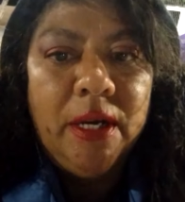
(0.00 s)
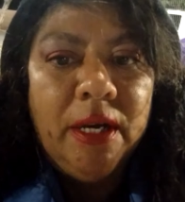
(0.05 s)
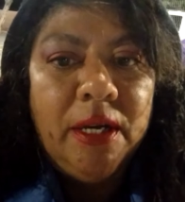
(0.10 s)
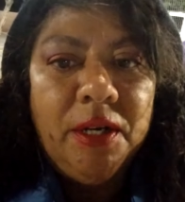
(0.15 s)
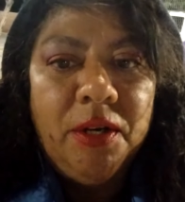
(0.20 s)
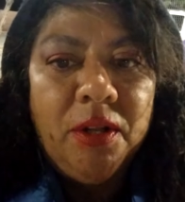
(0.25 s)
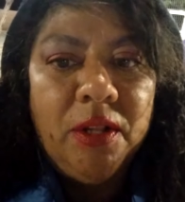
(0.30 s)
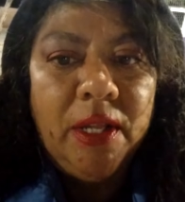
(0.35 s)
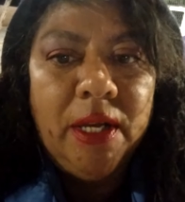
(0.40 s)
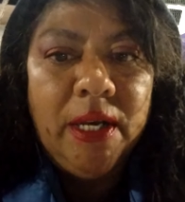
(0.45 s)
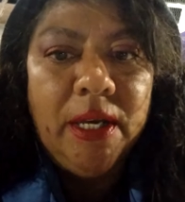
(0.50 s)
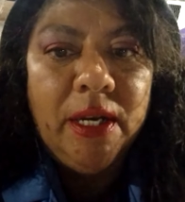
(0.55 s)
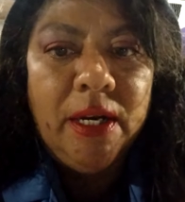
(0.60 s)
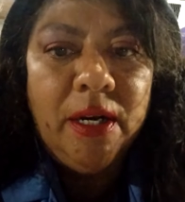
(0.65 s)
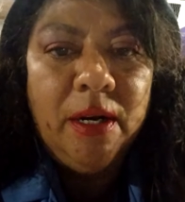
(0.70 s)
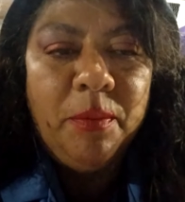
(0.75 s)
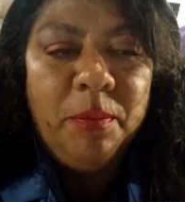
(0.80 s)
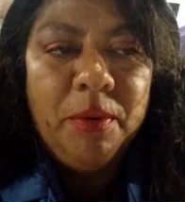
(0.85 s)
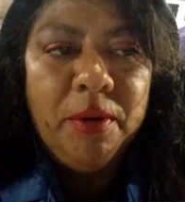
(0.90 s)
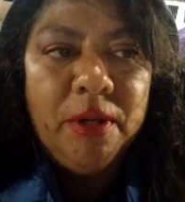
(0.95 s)
I don't like
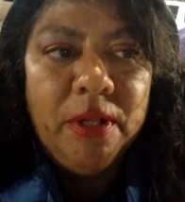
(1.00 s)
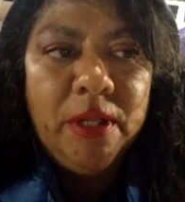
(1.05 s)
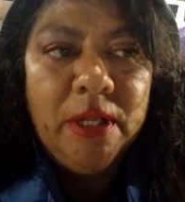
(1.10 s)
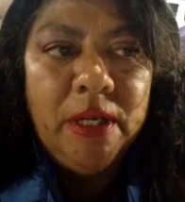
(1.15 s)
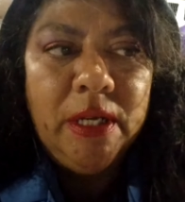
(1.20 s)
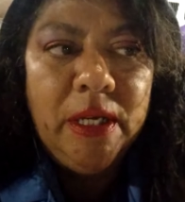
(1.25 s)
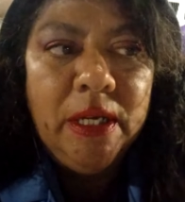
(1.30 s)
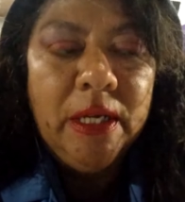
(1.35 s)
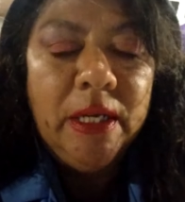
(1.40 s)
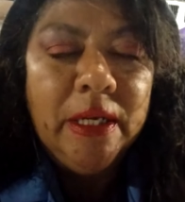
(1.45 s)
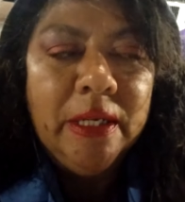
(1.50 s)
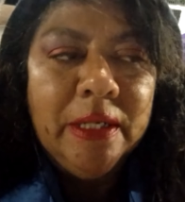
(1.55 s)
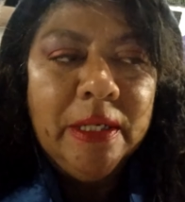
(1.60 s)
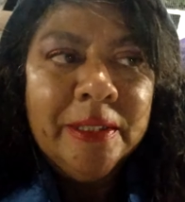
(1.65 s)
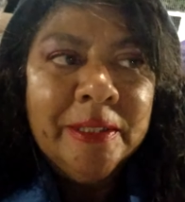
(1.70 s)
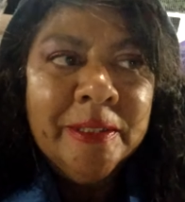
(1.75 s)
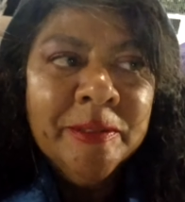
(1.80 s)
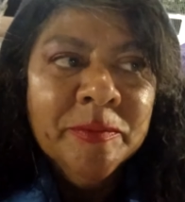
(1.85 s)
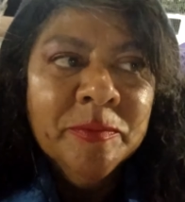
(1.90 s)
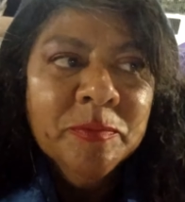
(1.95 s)
getting up
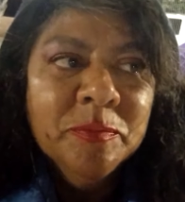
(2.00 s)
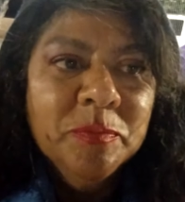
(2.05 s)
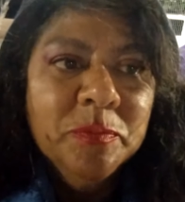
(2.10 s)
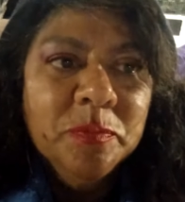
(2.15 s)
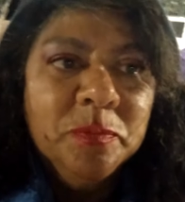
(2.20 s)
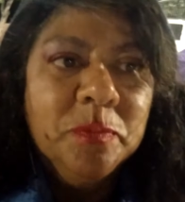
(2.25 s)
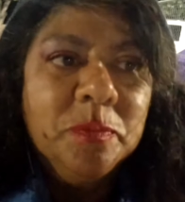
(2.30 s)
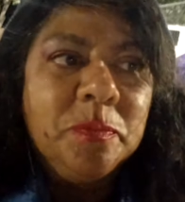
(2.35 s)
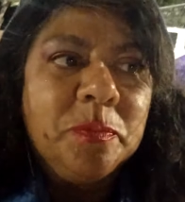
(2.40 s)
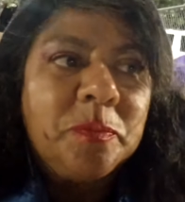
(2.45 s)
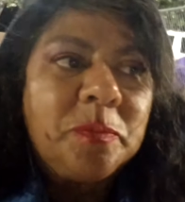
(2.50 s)
early.